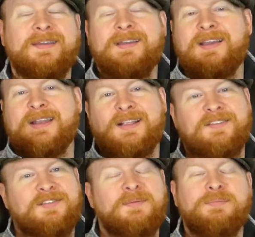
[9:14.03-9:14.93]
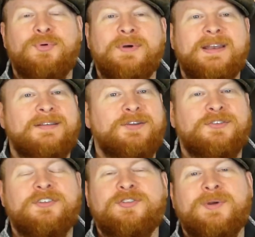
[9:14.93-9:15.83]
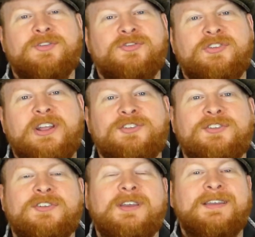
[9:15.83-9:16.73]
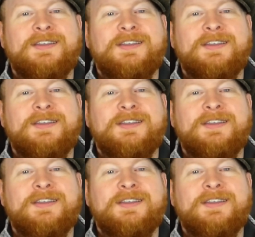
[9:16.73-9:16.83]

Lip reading: and at some point your situation changes.